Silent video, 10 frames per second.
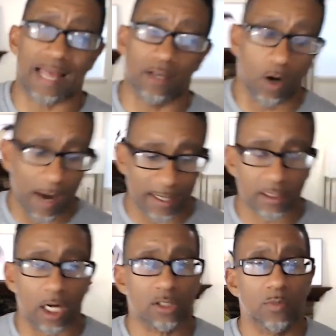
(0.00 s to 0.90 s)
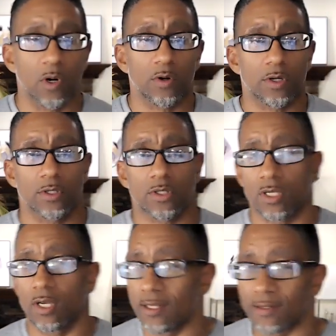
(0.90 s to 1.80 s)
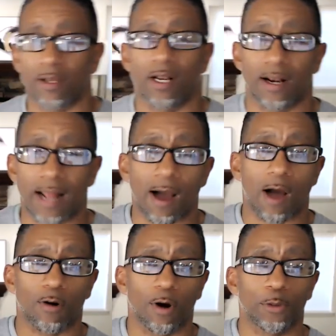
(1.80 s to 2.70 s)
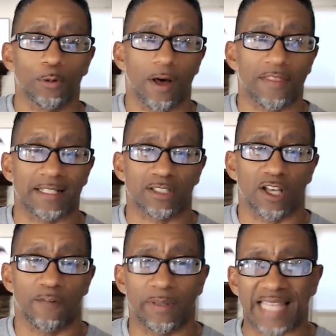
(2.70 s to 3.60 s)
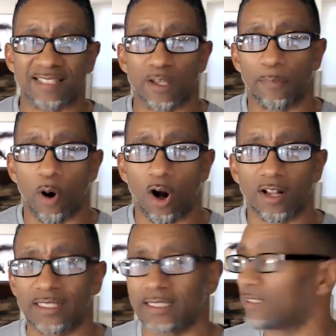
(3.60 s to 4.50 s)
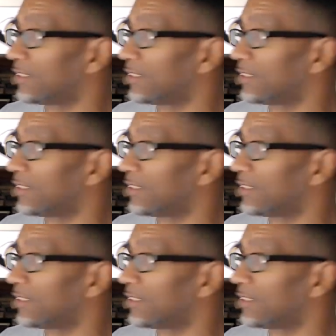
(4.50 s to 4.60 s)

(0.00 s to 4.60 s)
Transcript: I know how to talk to brokers, you know, and I'll, I'll go through all that stuff, but that's a part of the